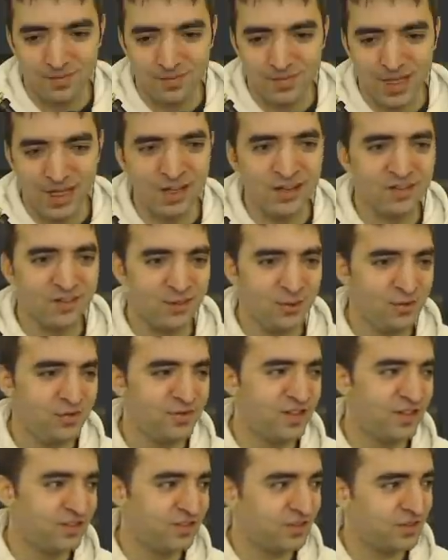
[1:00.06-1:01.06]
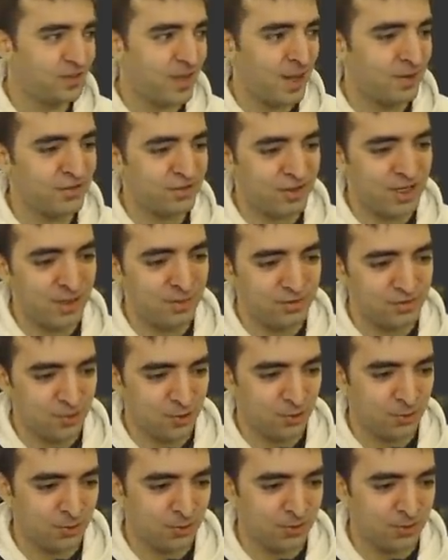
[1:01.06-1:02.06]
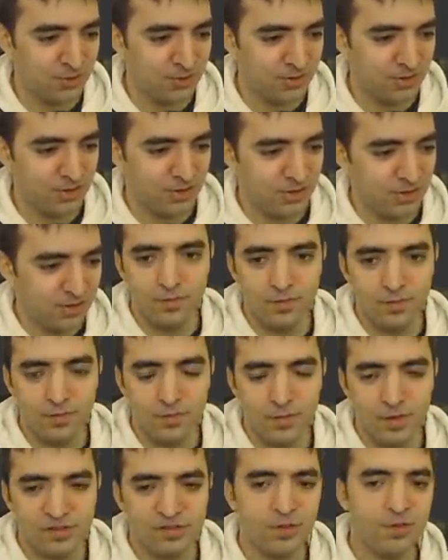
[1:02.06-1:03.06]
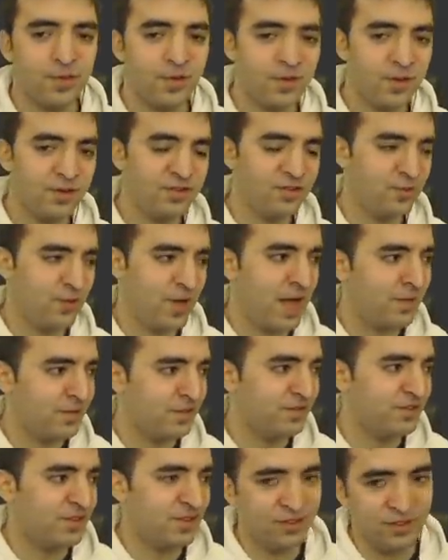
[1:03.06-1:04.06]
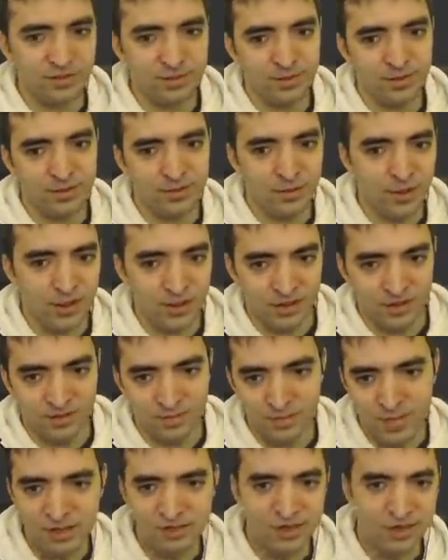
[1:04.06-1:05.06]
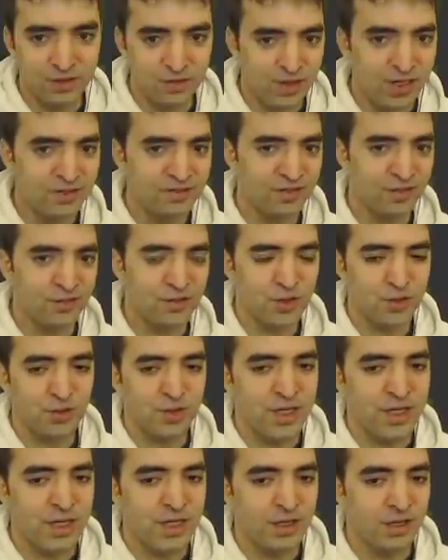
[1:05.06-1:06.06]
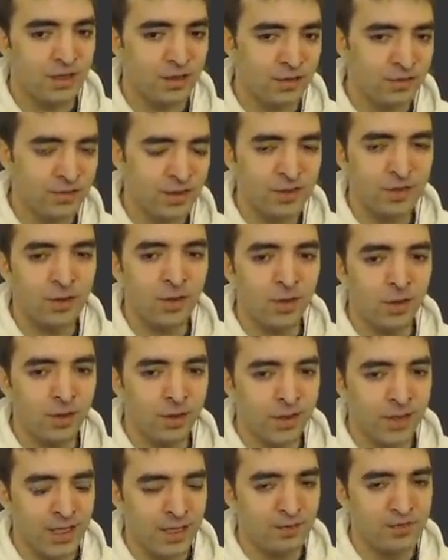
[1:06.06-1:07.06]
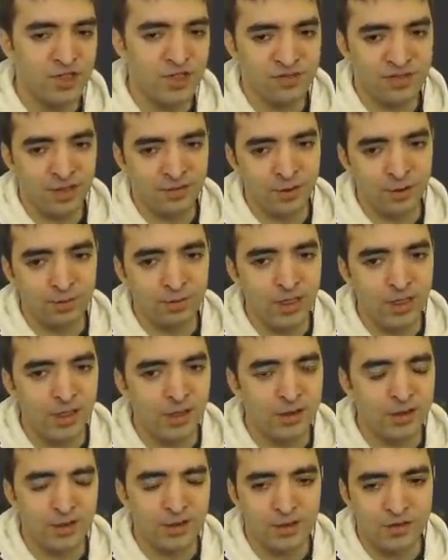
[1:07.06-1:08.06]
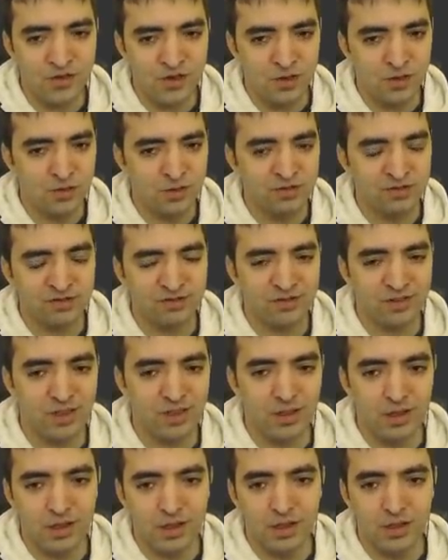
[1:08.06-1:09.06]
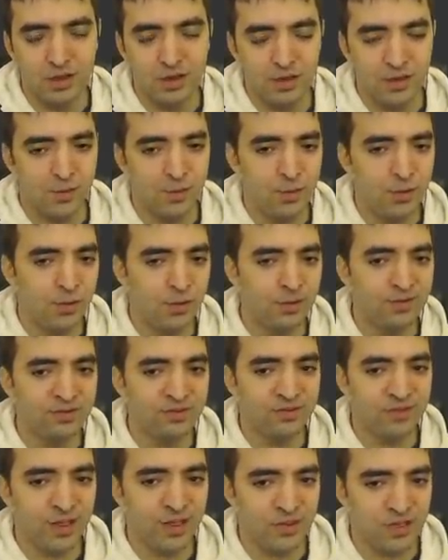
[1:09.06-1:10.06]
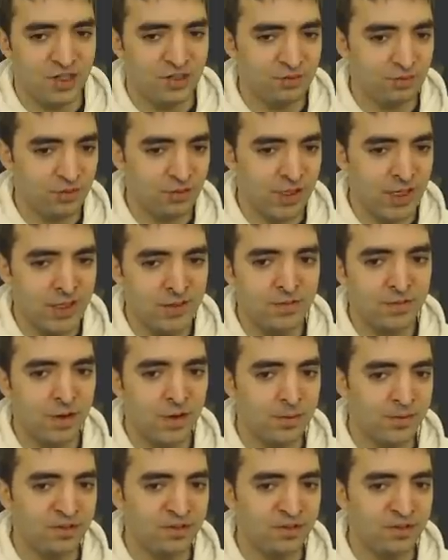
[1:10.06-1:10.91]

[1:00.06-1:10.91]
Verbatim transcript: I guess, close to 6,000 games total. So for those who haven't seen this before, it basically creates a tree of like all the games she's ever played and then shows the moves that she's played from this